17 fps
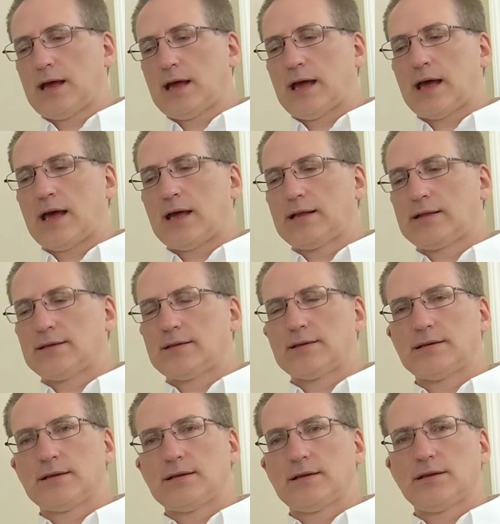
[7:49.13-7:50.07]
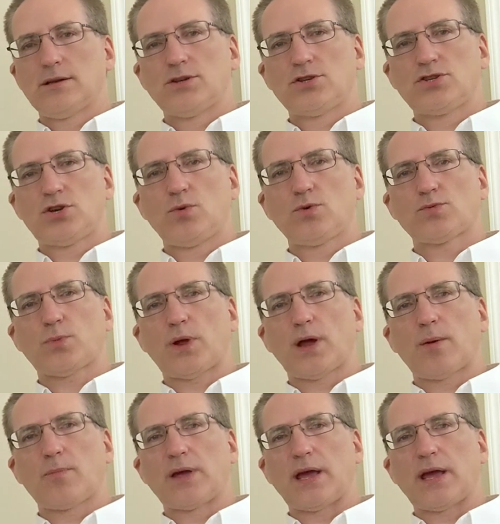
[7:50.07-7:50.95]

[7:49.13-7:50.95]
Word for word: And she was playing